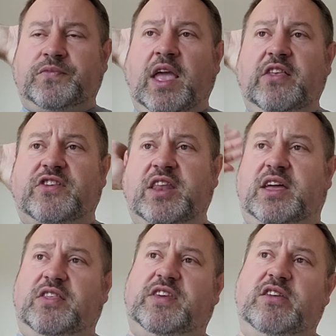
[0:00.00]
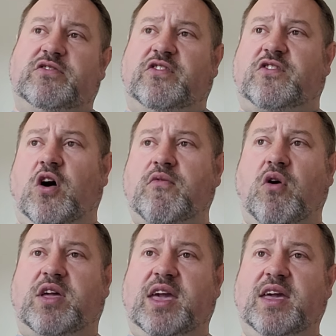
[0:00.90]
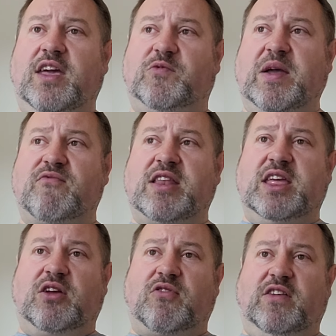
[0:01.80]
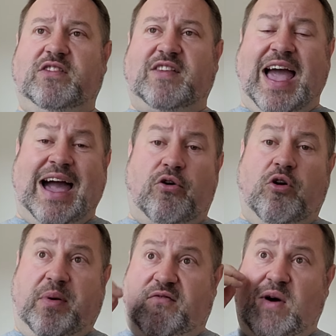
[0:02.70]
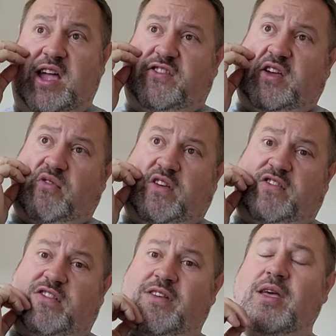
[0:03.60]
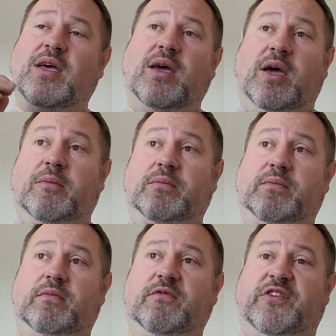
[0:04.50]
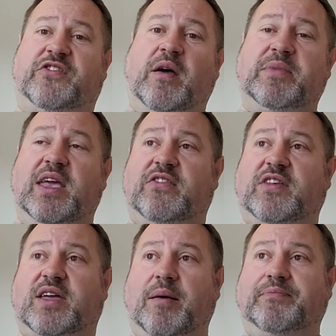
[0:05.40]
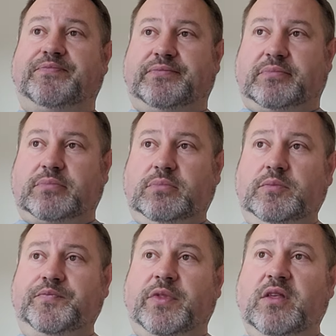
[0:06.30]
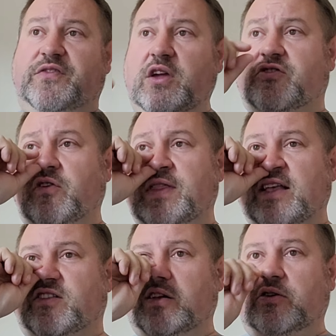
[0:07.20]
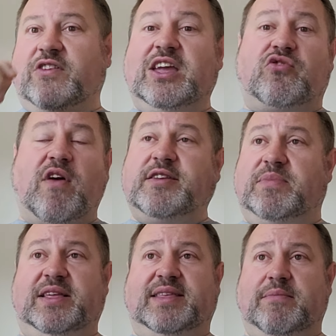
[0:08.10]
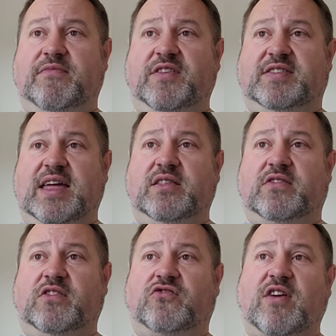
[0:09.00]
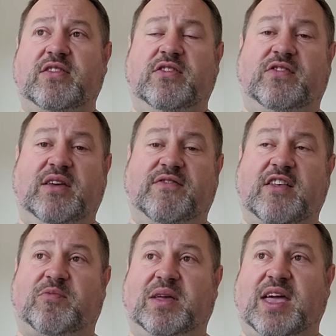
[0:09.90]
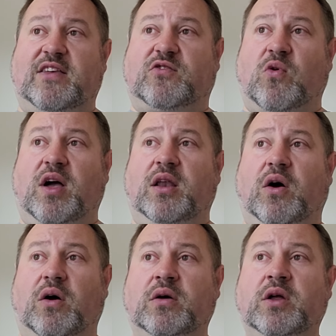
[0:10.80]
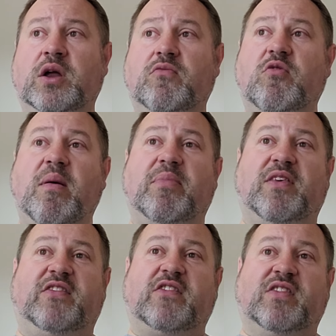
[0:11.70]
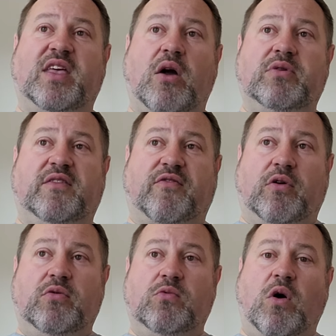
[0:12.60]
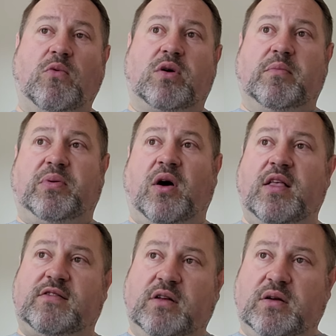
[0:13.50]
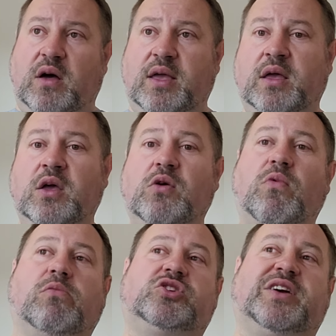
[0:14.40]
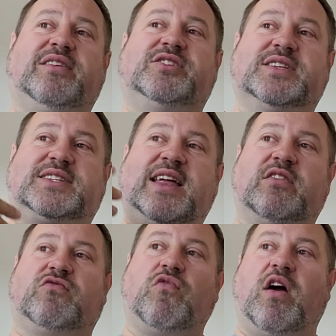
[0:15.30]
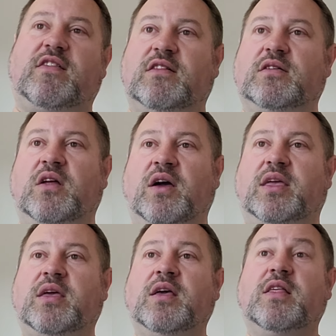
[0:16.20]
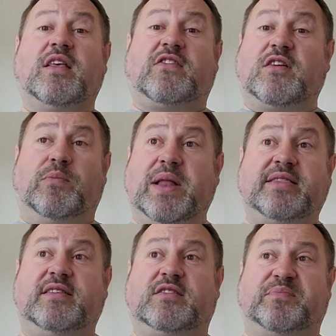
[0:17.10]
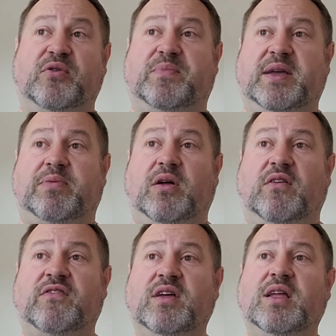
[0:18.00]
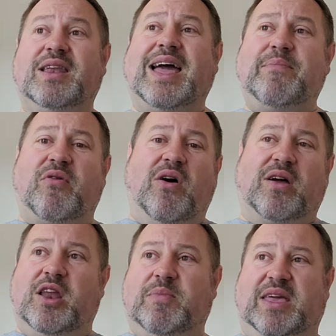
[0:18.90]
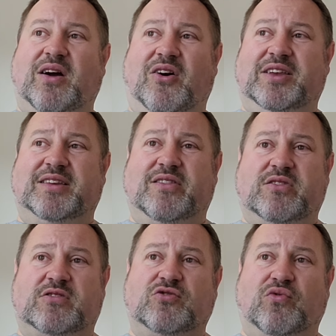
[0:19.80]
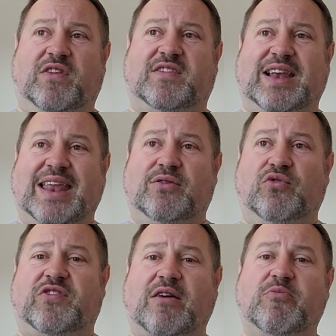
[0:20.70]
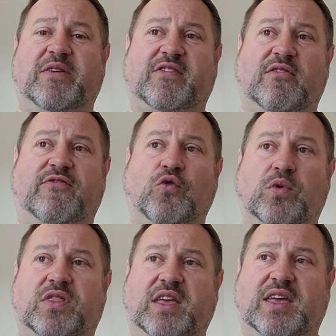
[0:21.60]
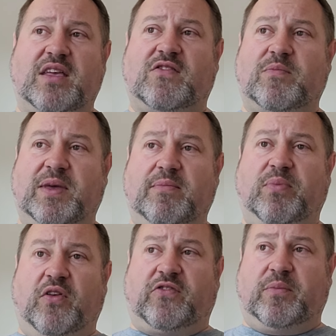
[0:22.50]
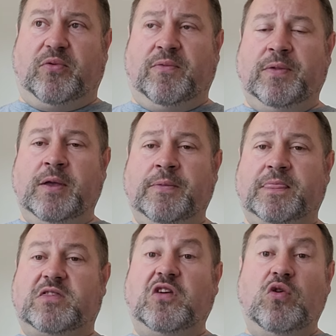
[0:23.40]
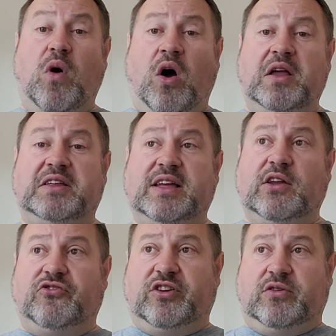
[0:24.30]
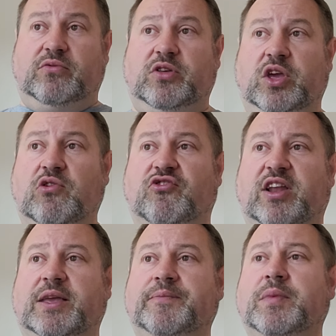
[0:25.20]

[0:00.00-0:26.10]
it's going to continue to skyrocket. Expect rent increases at or above wage increases for some years to come. The future on that side looks incredibly dim for tenants and strengthens the investment case quite a lot. Remember, this isn't the only fruit. What will compliance look like? What will changes in tenants' rights look like? There's still plenty to put people off. Labour aren't going to be kinder than the Tories to landlords. That would be so forward-thinking as to be impossible. Too ideological, usually.